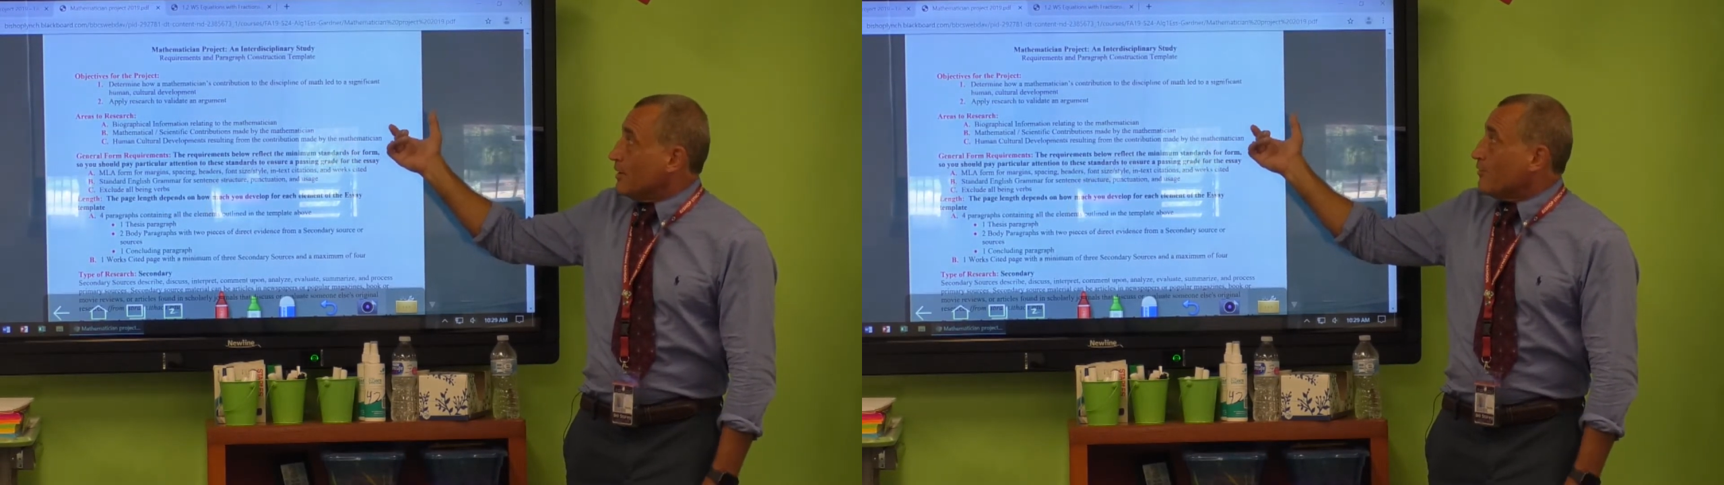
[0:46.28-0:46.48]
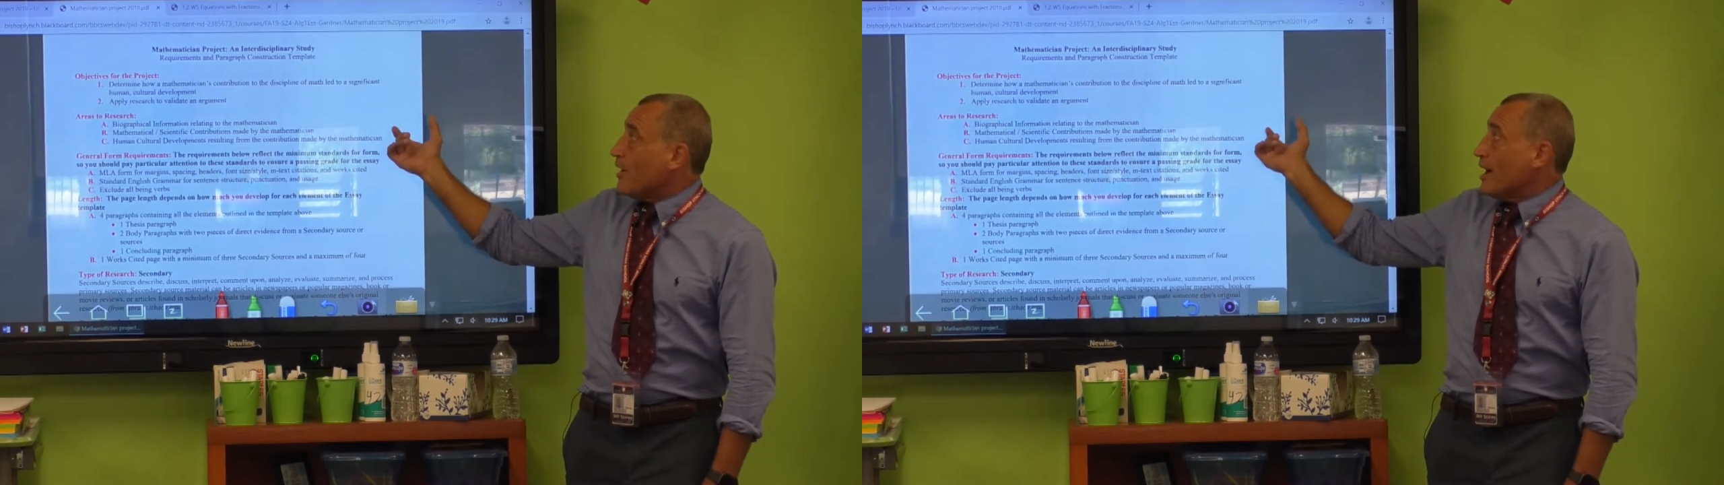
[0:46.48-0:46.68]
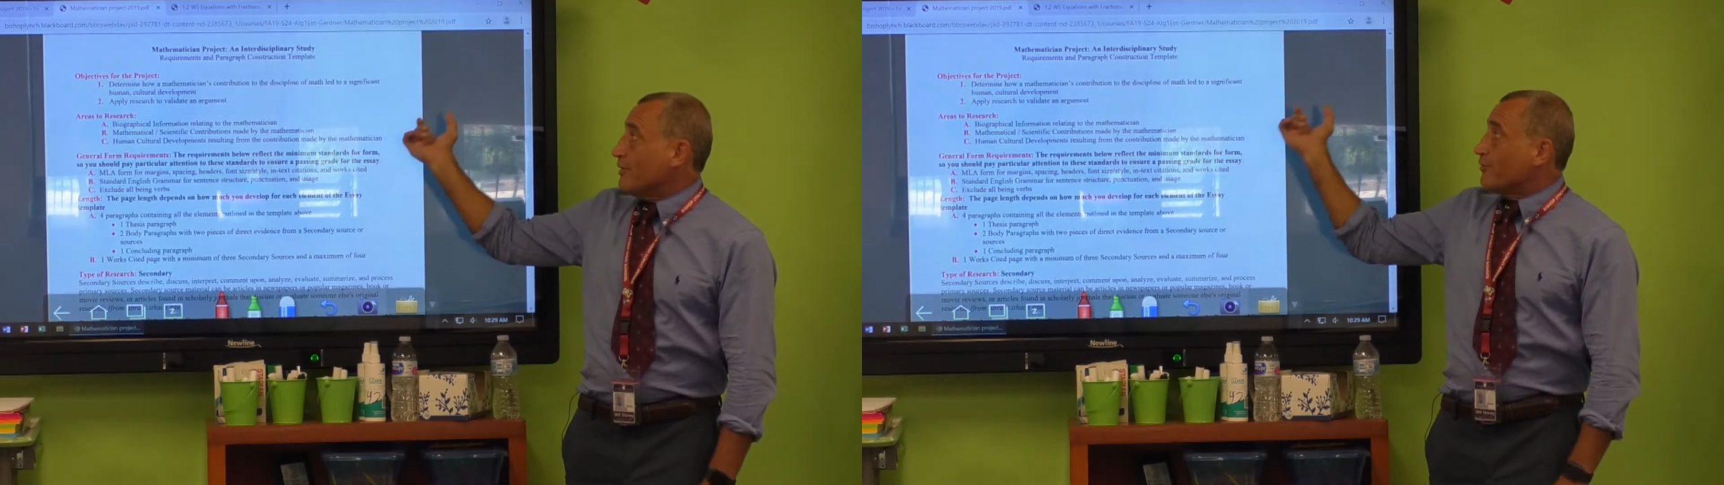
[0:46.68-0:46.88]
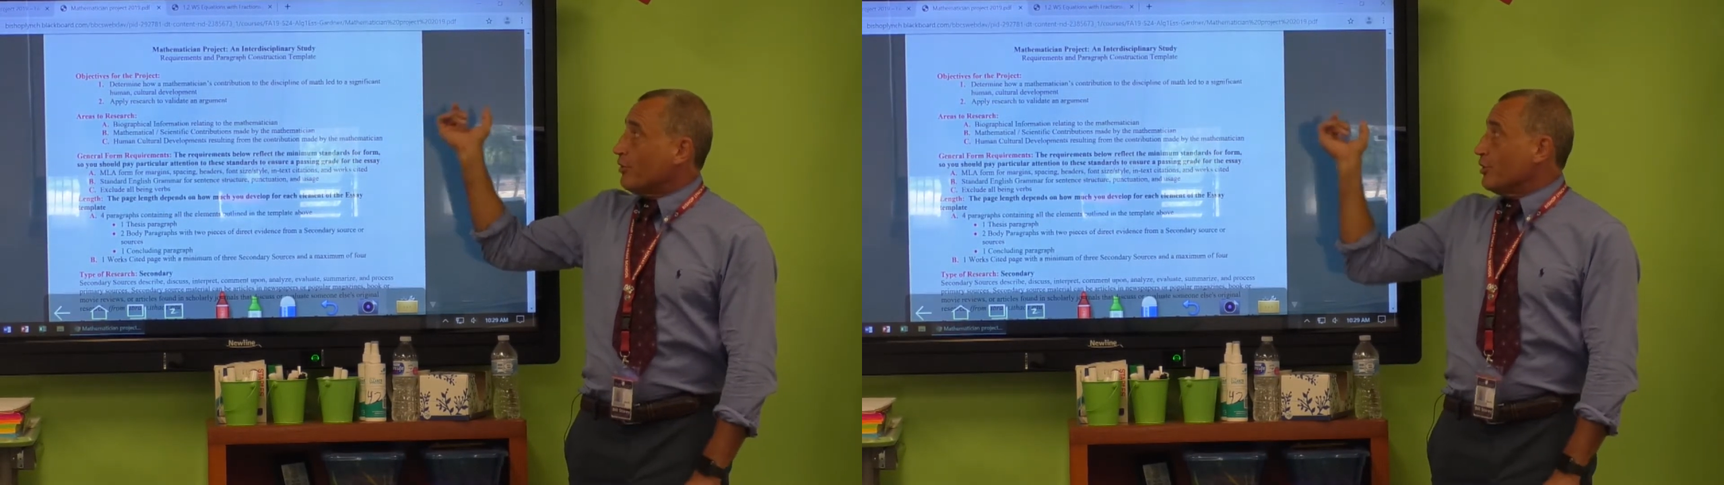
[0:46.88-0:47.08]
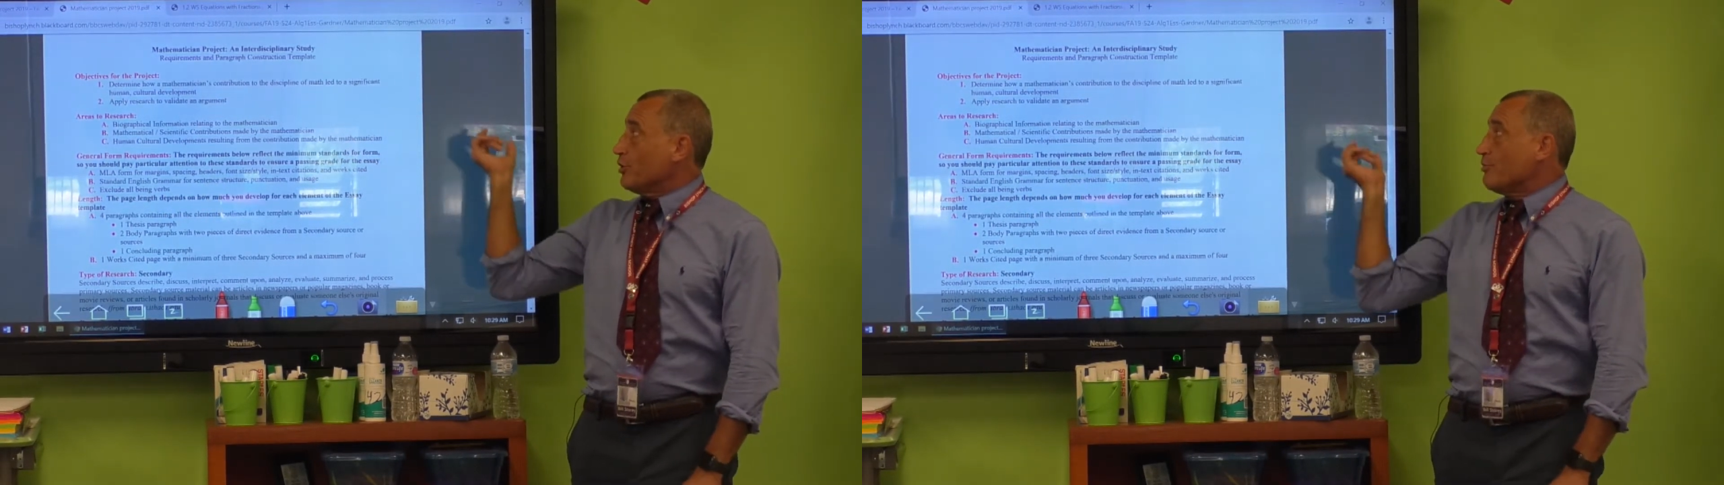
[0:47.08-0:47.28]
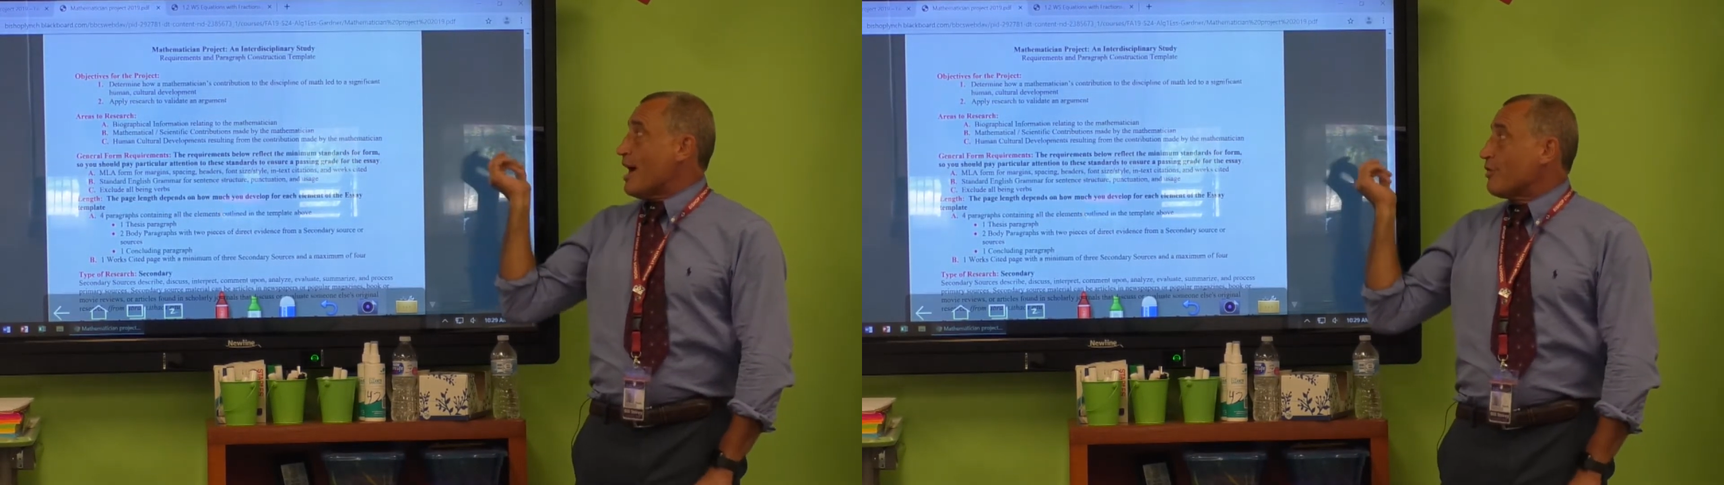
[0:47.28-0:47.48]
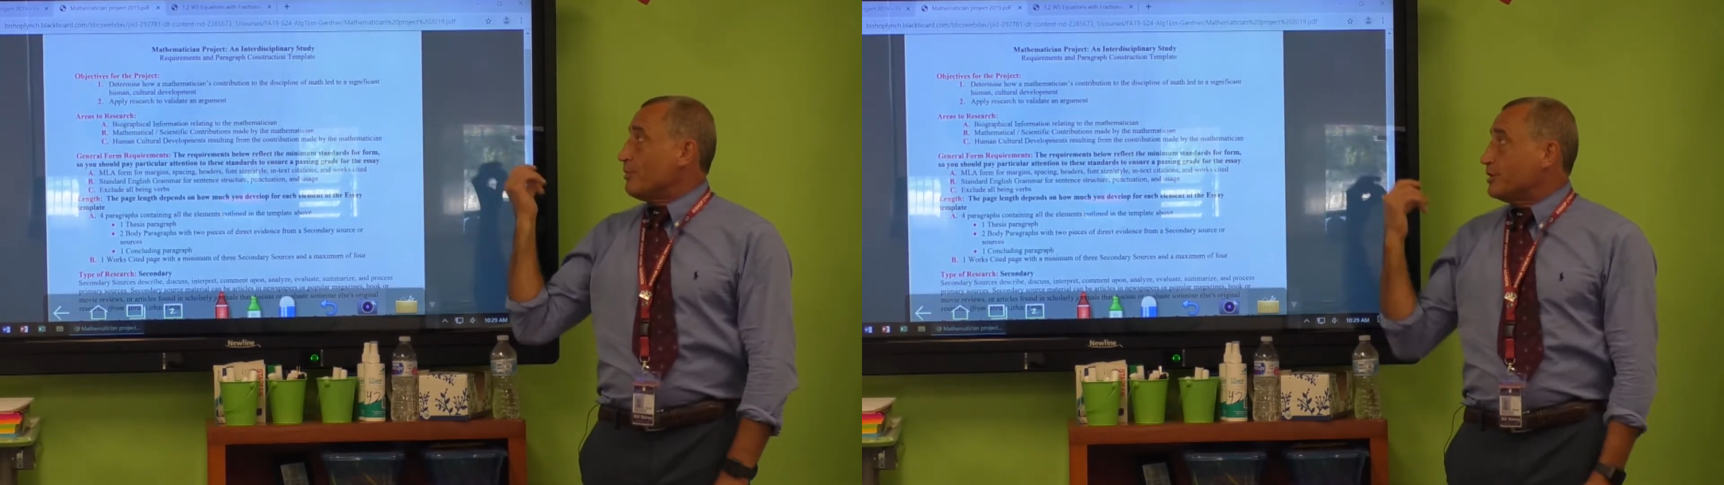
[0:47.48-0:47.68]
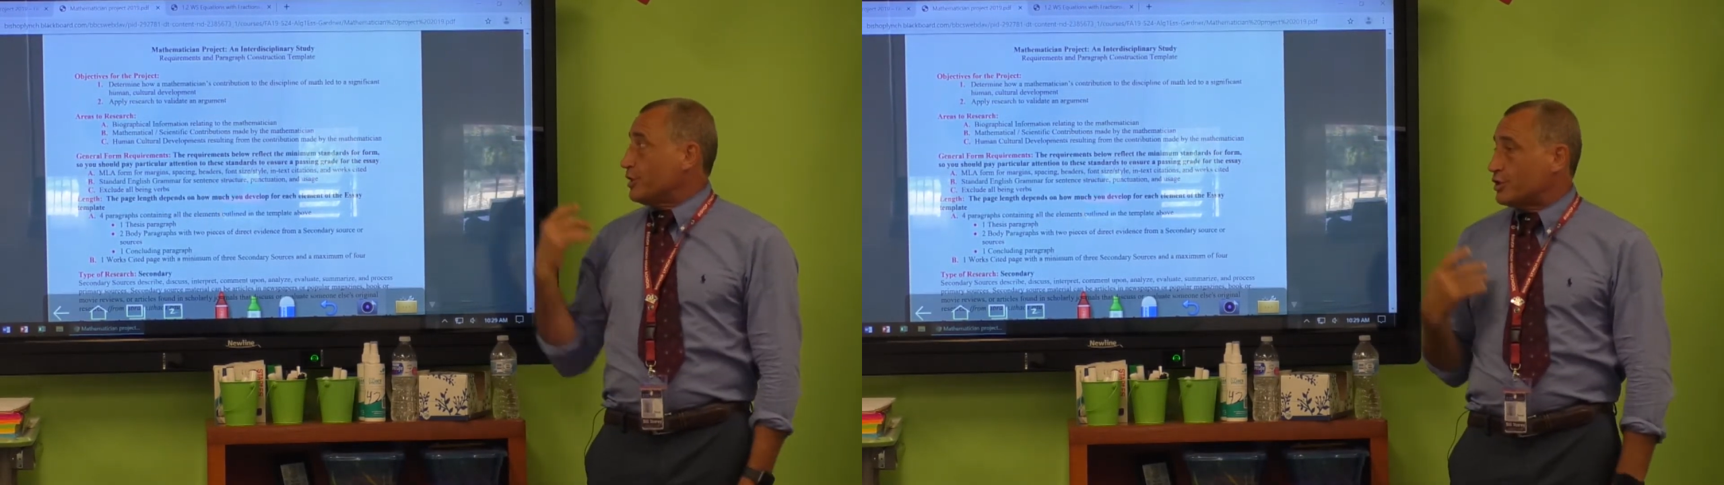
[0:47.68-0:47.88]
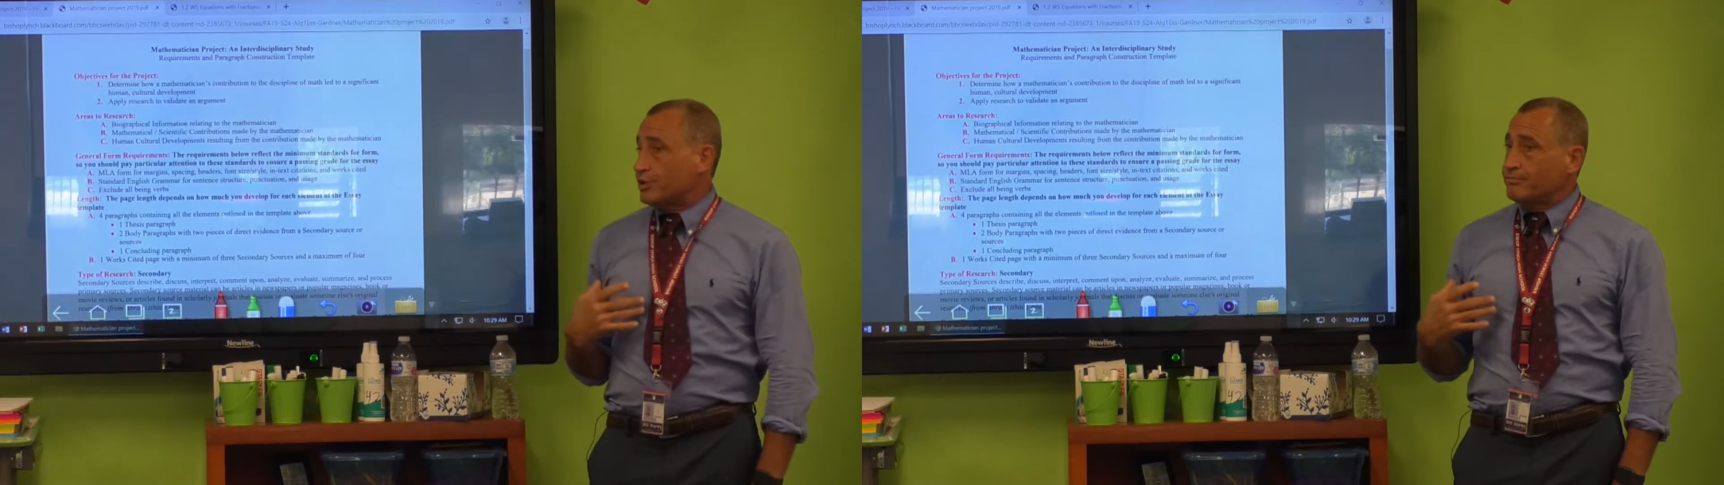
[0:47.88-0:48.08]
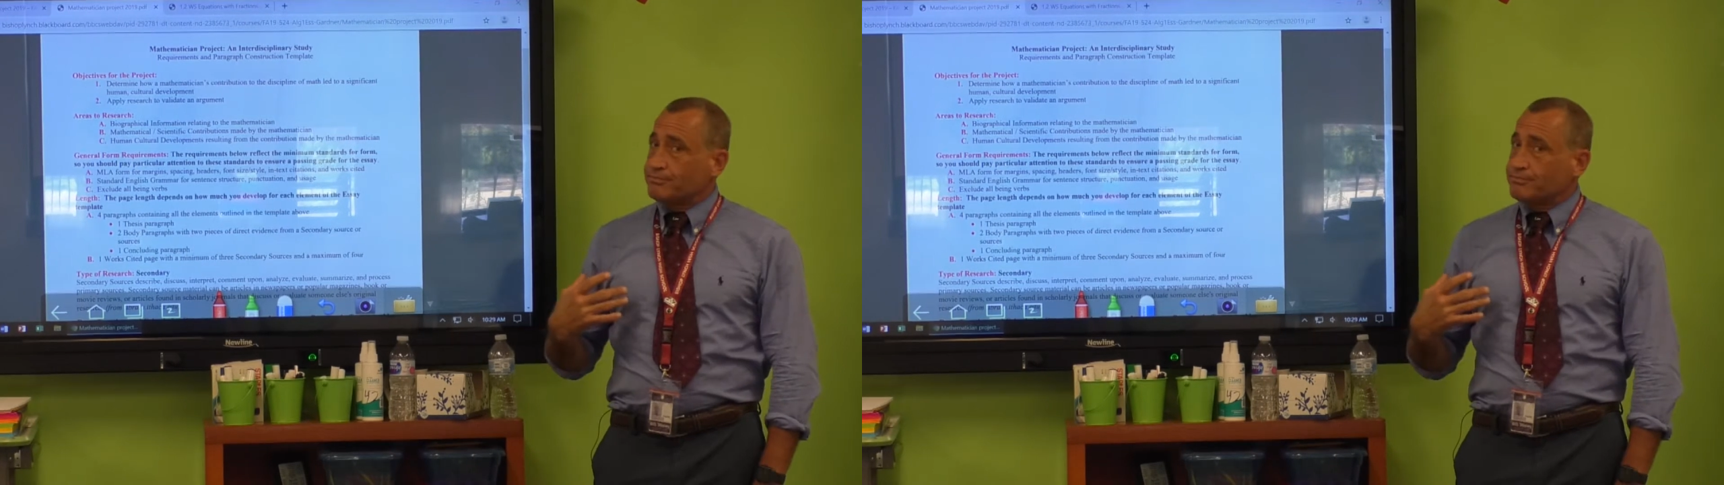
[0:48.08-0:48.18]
find for your mathematician